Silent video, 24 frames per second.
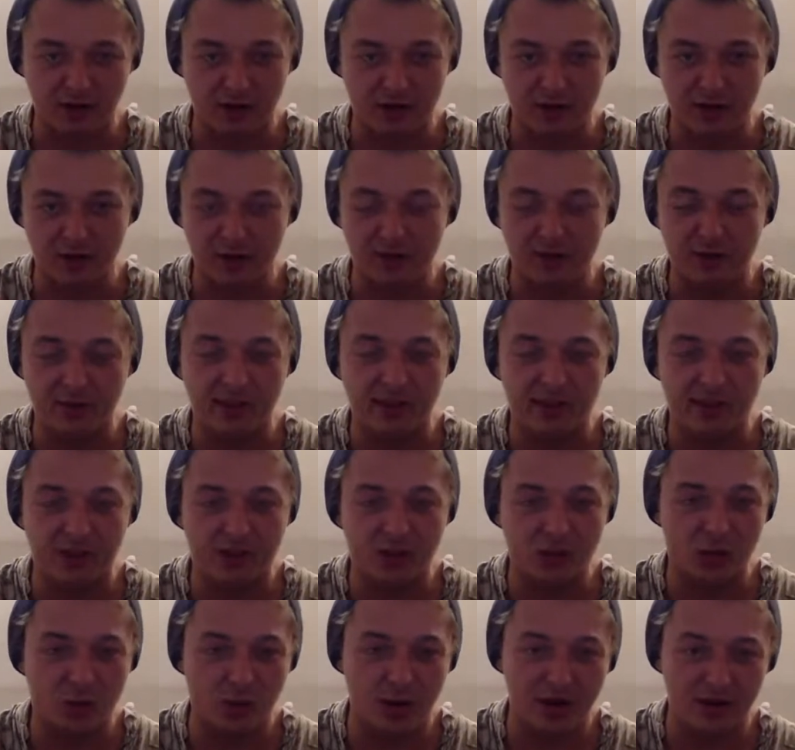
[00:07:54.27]
like when he was in his
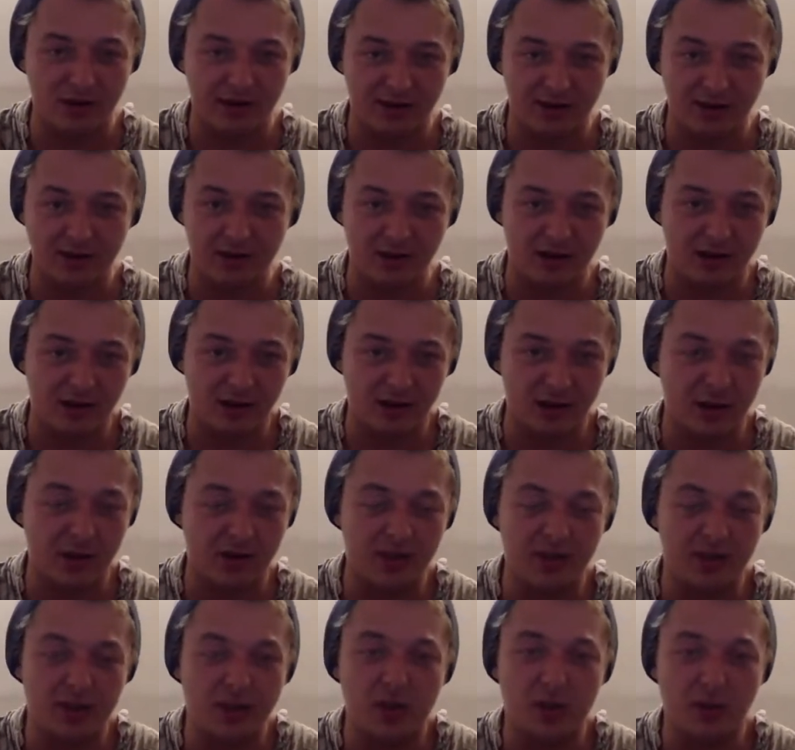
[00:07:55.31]

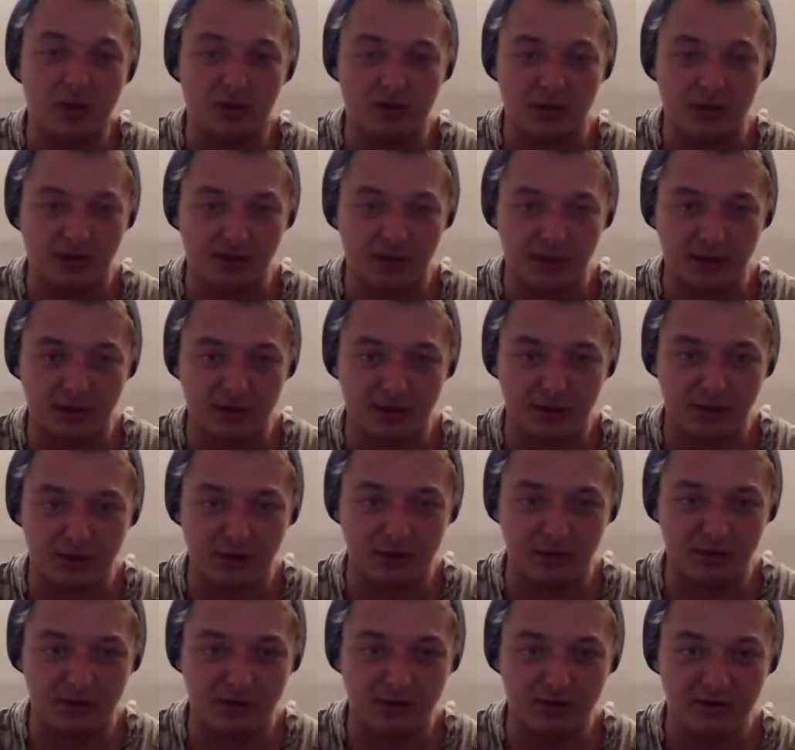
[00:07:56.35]
22 or something. He
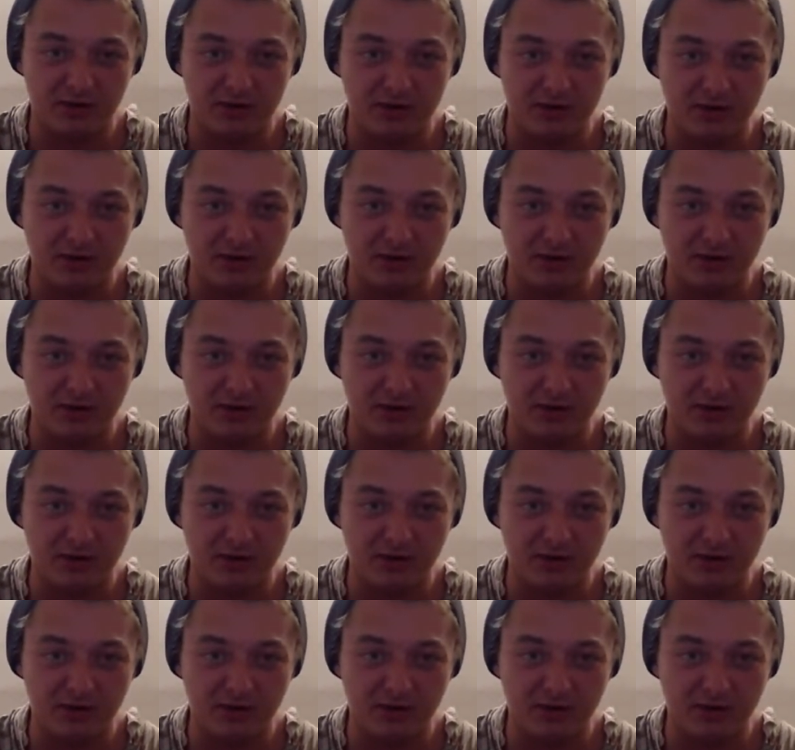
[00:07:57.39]
was.